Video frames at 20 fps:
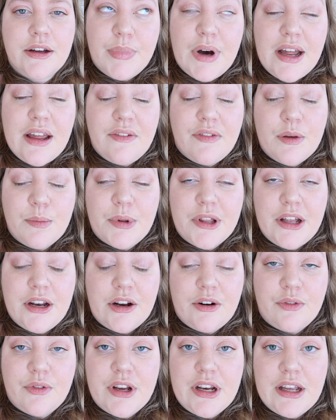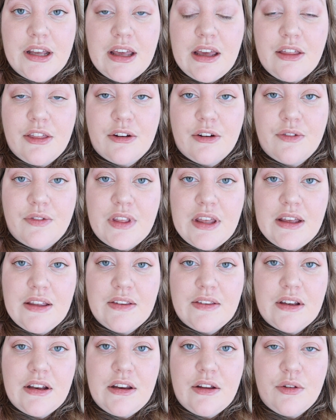But if you plan on reading either of
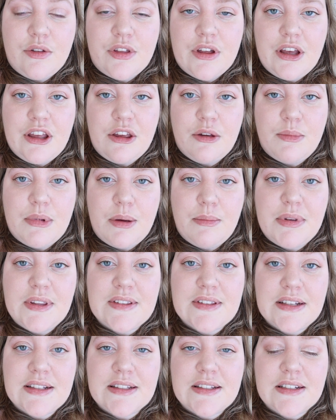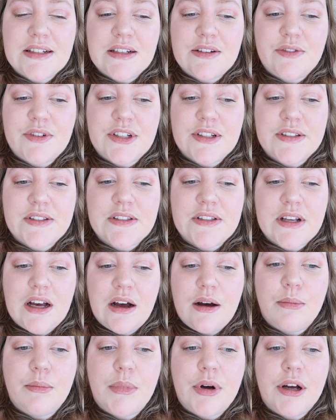these and you think you may be sensitive to
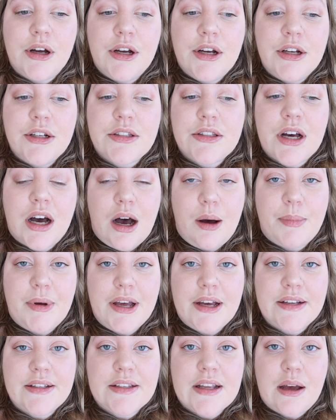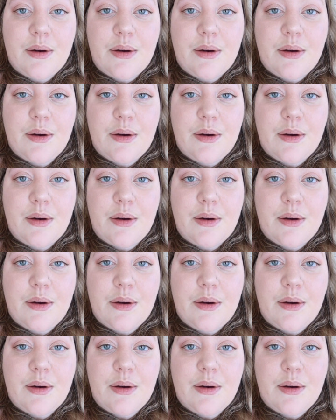some topics,